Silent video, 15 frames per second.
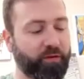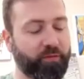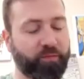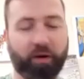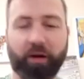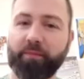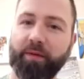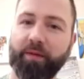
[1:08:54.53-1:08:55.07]
sir. no
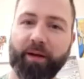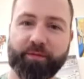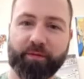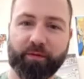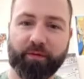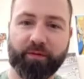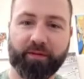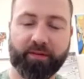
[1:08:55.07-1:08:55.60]
problem.
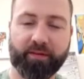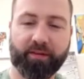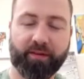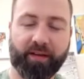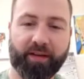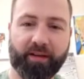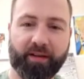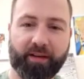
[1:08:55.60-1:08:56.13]
Absolutely.
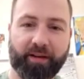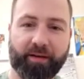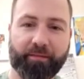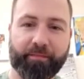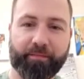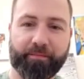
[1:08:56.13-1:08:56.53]
Yeah.